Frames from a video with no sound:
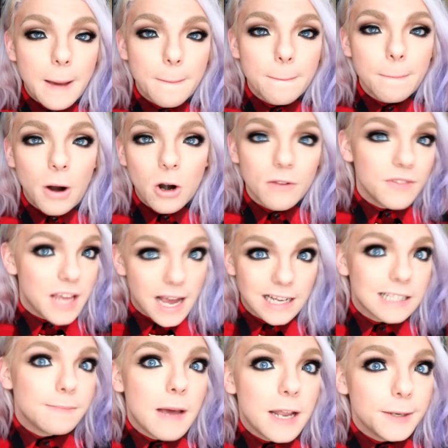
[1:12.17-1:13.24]
I'm part of the
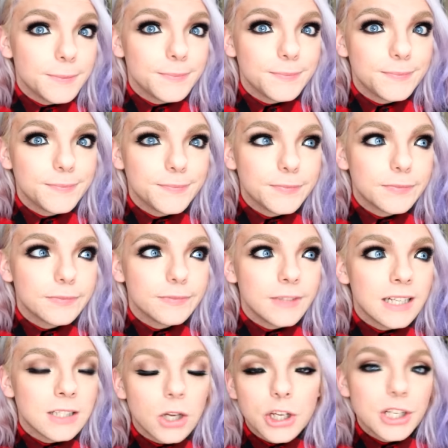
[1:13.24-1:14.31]
X-Men.
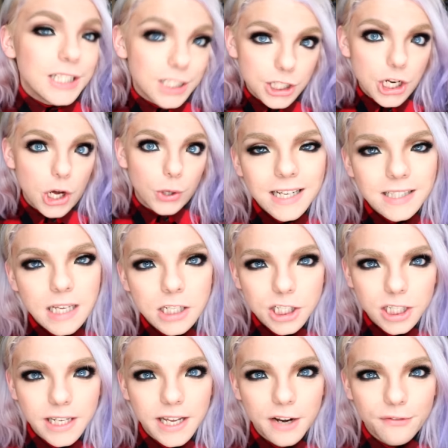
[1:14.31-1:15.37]
That's all you need to know.
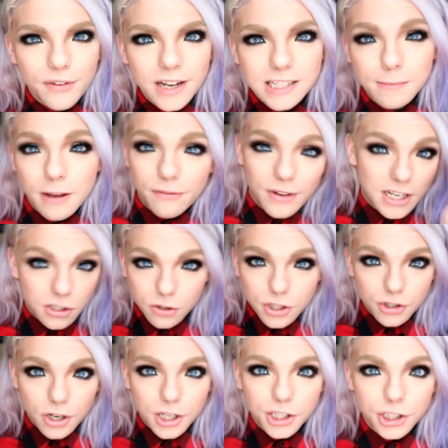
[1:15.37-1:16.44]
Essentially, it affects my facial
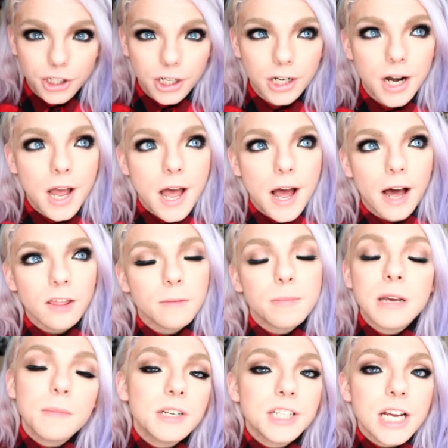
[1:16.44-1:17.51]
structure, uh, the
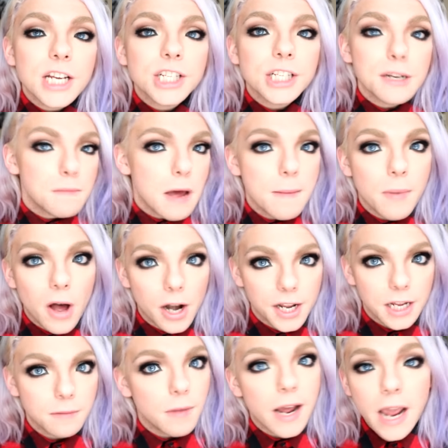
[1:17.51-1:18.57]
pigmentation in my
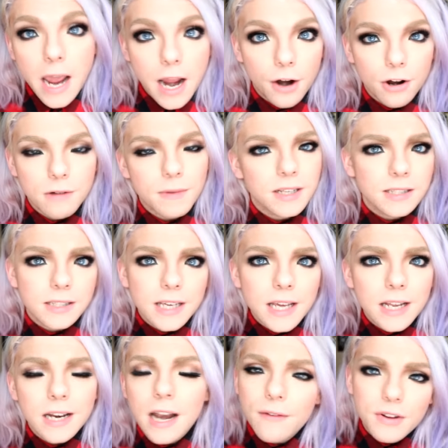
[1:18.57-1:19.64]
body and my hair and my
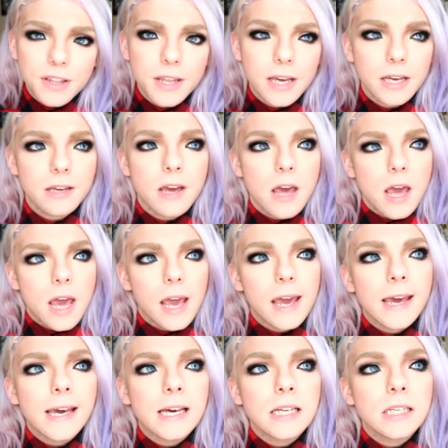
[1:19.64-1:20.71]
skin and everything,
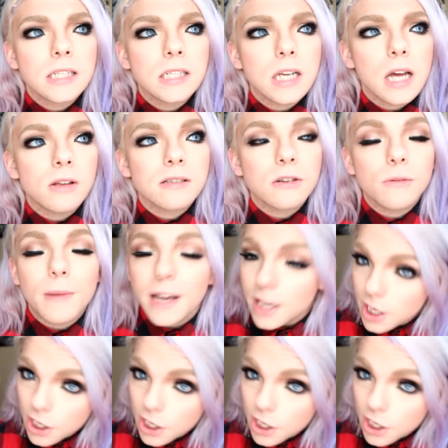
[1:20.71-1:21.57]
and also my